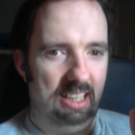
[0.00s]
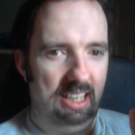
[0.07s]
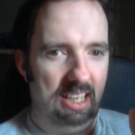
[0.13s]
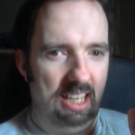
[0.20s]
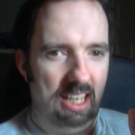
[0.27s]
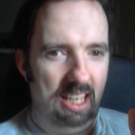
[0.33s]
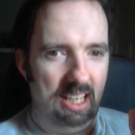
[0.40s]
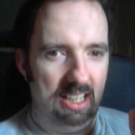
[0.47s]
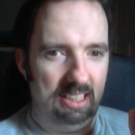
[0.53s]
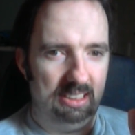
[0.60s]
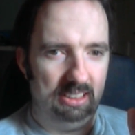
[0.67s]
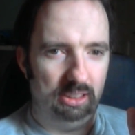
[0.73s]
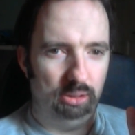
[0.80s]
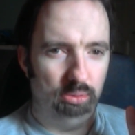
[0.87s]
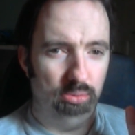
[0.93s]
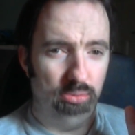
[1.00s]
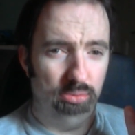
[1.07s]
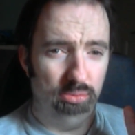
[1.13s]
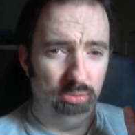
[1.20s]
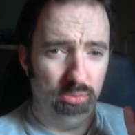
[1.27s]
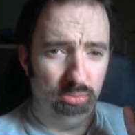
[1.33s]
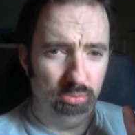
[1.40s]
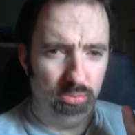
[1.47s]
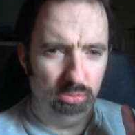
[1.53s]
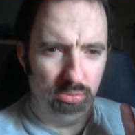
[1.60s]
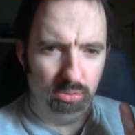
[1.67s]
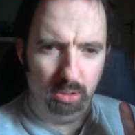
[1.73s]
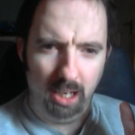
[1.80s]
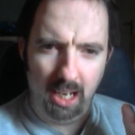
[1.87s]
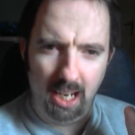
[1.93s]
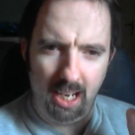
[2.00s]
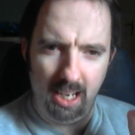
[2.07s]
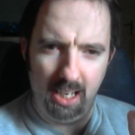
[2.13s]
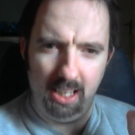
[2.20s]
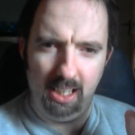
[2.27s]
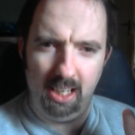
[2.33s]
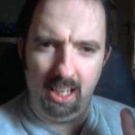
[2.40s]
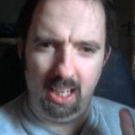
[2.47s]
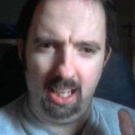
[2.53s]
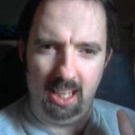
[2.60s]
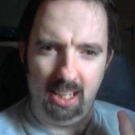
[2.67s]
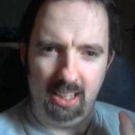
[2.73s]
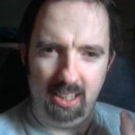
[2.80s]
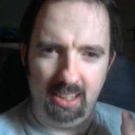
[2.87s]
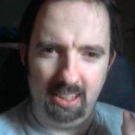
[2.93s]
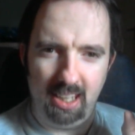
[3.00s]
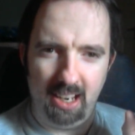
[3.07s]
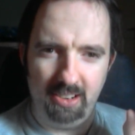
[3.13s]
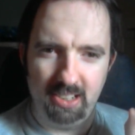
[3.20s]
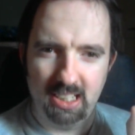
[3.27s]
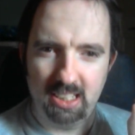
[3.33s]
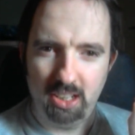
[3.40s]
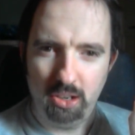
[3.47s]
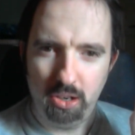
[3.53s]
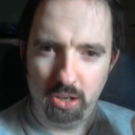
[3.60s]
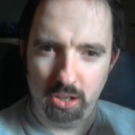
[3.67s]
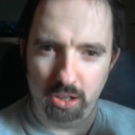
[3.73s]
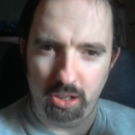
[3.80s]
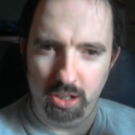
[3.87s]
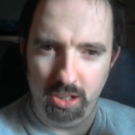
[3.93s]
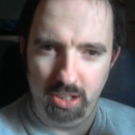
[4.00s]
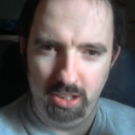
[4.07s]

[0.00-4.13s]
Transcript: it is really there is a hook.